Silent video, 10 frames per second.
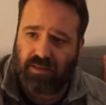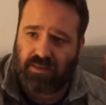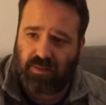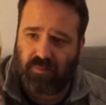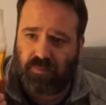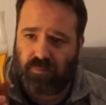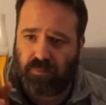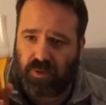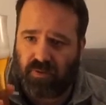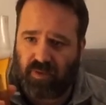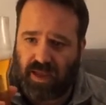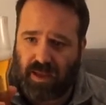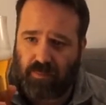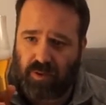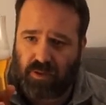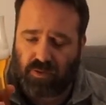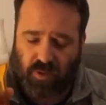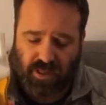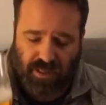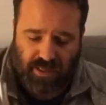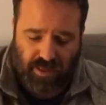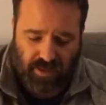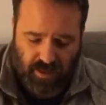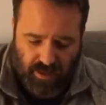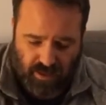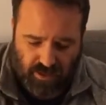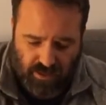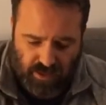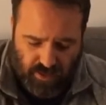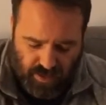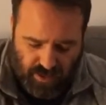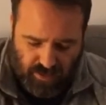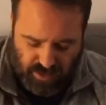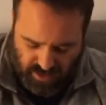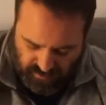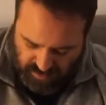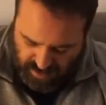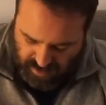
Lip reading: is a bit of an amber, it's quite clear. So I'd also give that